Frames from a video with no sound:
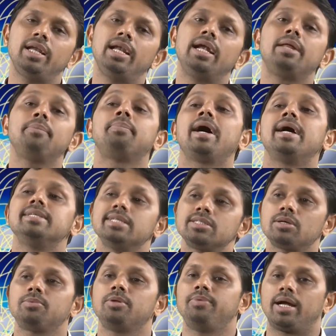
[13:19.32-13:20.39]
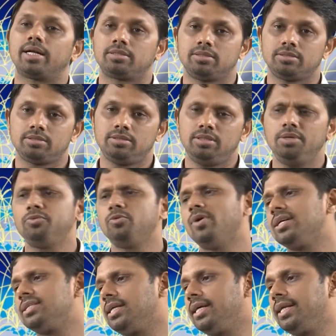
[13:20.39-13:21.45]
relative prices of the factors. If
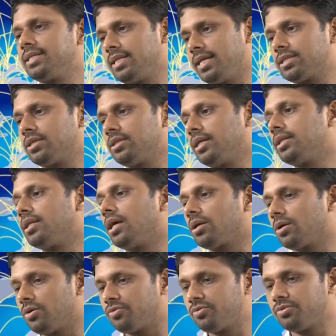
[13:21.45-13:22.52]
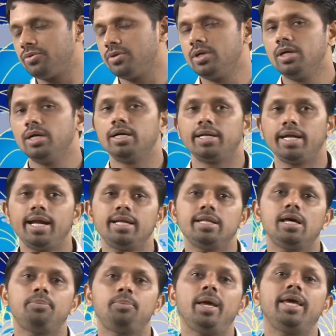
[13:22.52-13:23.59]
wage rate is lesser than that of rent
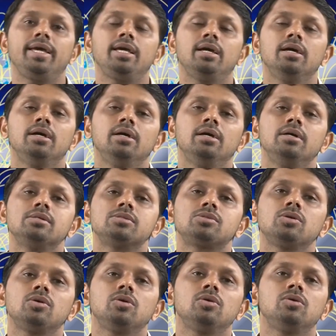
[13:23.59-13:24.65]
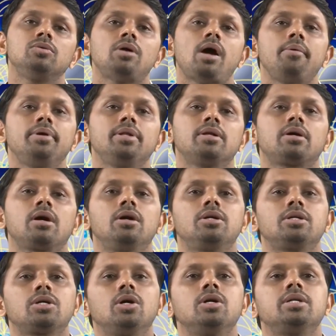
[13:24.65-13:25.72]
they are paying, so I mean the
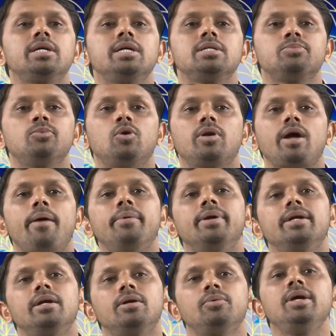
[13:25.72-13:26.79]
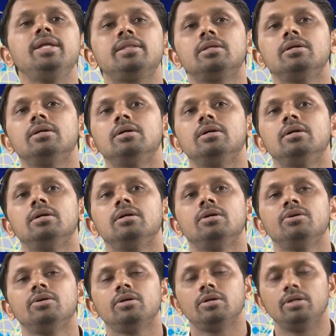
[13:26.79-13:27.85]
country is more abundant with
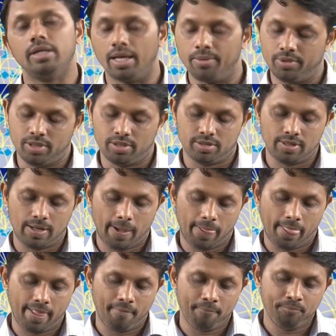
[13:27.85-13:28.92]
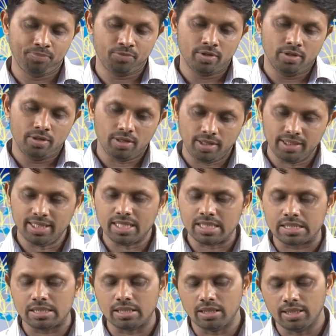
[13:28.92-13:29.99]
laborer. Now, in
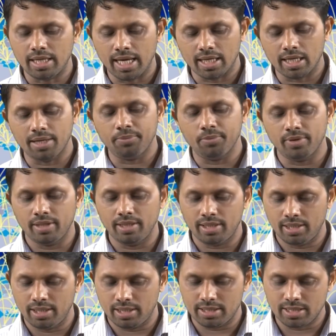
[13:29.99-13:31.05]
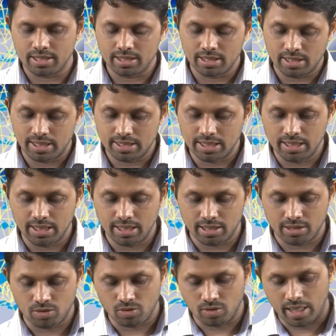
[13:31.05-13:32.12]
this diagram it is easily
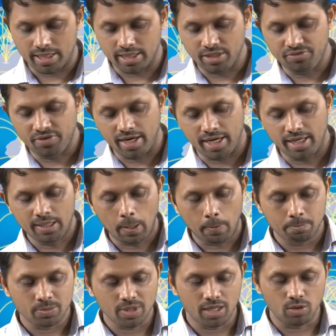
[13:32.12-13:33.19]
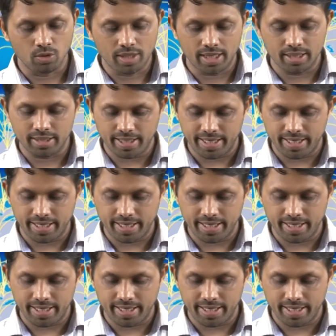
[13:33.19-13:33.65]
identified that look at the